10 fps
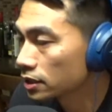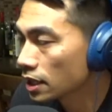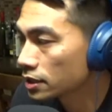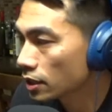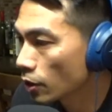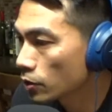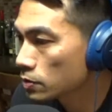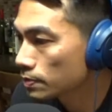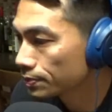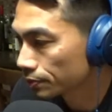she stays at
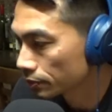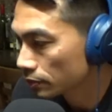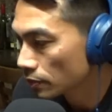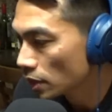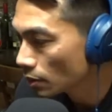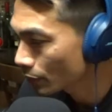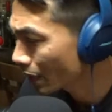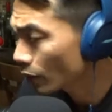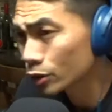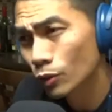home.
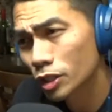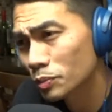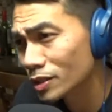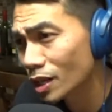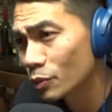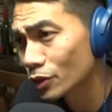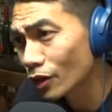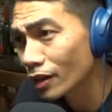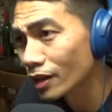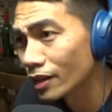but I also want to spend time with
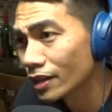her.